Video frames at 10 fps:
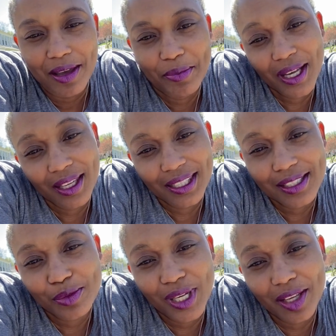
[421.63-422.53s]
But
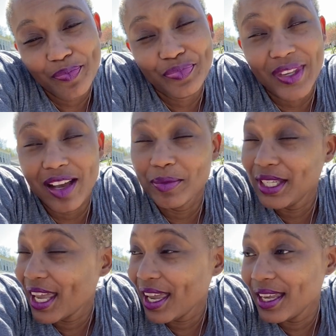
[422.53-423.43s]
guess what? I've
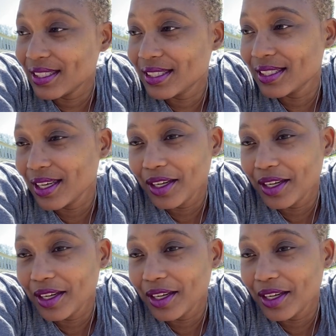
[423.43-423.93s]
been asked.